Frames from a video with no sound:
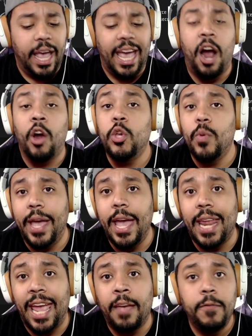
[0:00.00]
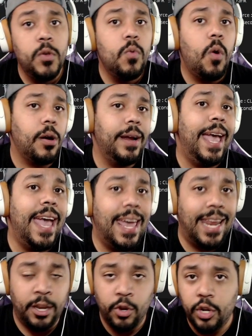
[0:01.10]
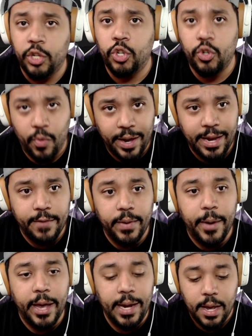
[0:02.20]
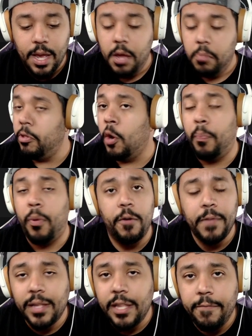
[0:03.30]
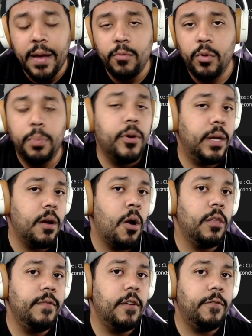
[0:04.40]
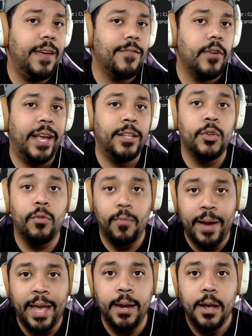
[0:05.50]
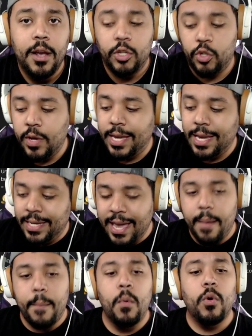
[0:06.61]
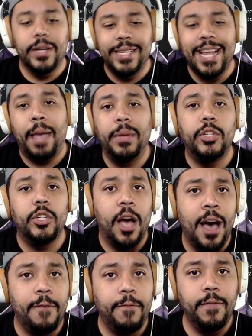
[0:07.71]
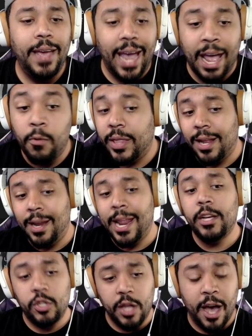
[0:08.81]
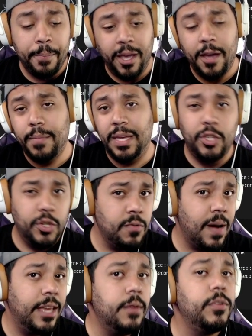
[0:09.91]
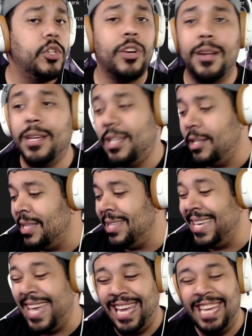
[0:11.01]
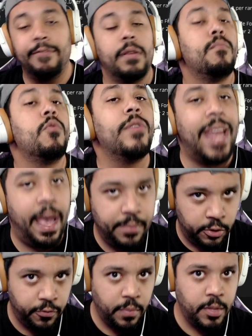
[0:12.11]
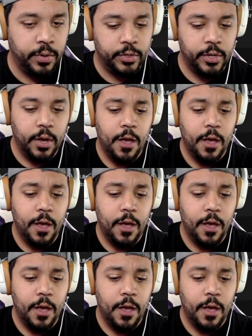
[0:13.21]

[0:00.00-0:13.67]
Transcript: Are you ahead? If you are ahead and you're destroying everybody, you're perfectly fine with putting all of your favor into red so you can get more damage off of it. And with the next upcoming 2 items, you're going to get even more damage from those.